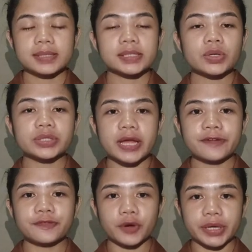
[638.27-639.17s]
So
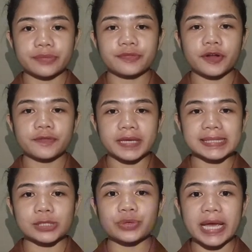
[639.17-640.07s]
therefore,
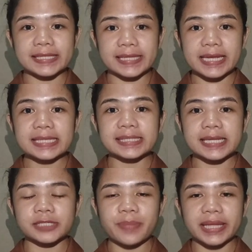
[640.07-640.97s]
involving students in
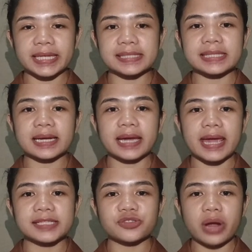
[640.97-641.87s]
assessment is a
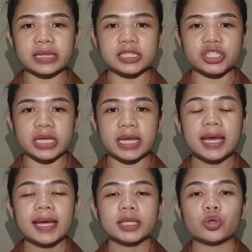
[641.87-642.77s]
key strategy
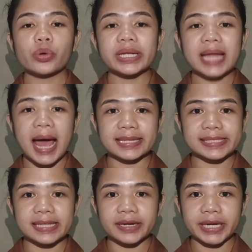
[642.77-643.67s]
to
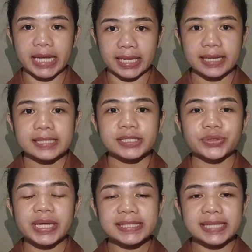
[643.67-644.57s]
enhance learning.
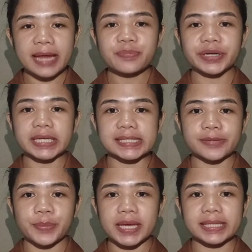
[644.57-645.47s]
Students can
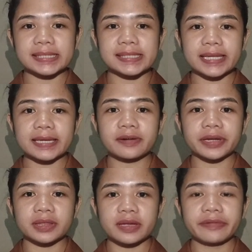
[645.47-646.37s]
participate in setting
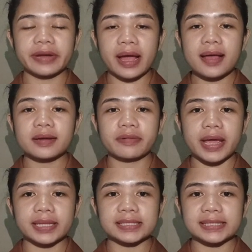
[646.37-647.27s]
criteria,
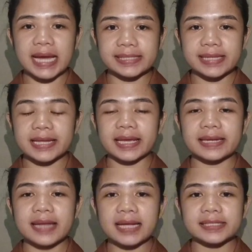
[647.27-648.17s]
creating tasks, and
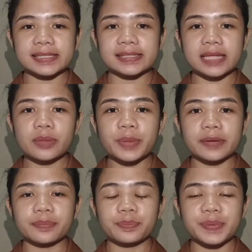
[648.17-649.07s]
conducting self
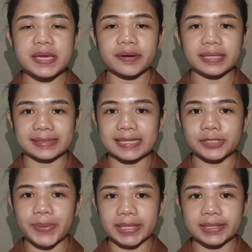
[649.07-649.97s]
and peer
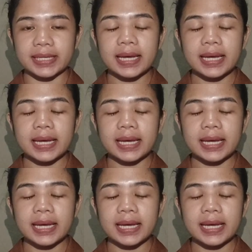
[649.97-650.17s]
assessment.